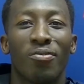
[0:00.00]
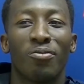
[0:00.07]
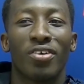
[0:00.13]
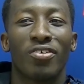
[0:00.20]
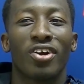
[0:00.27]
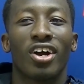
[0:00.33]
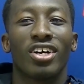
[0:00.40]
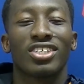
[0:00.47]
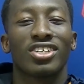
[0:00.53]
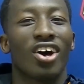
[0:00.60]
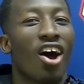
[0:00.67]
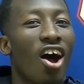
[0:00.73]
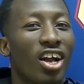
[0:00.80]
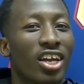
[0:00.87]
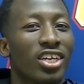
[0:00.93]
Never got into
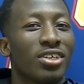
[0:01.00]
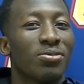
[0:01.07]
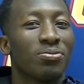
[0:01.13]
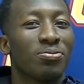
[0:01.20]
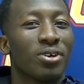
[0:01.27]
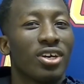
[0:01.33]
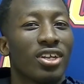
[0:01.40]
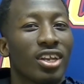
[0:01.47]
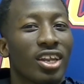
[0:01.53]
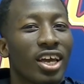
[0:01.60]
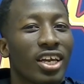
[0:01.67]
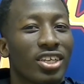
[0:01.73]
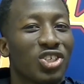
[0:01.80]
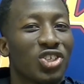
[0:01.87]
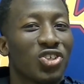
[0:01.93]
hockey, but
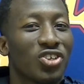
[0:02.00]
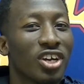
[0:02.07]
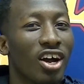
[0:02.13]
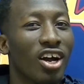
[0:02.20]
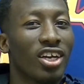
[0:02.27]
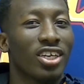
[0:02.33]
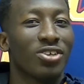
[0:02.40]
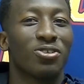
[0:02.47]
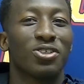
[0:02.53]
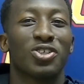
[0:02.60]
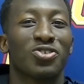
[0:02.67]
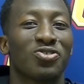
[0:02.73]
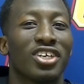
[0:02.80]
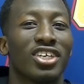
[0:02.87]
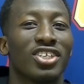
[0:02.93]
liked street hockey, which was
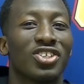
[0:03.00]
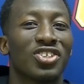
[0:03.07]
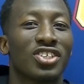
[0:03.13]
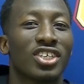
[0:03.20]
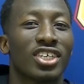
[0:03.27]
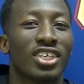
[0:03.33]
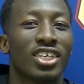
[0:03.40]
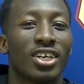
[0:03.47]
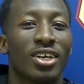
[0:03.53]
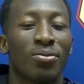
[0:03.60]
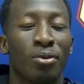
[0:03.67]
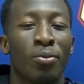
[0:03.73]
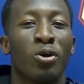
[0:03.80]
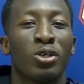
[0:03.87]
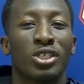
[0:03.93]
very interesting.
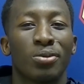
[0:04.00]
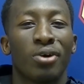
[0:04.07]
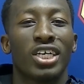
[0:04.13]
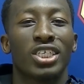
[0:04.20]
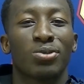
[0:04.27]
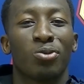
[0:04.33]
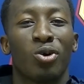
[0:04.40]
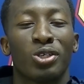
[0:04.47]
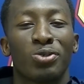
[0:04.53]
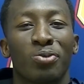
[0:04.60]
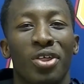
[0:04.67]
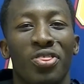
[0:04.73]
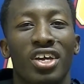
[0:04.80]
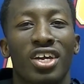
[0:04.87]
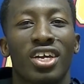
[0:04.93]
But mostly basketball was my
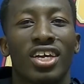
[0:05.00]
thing.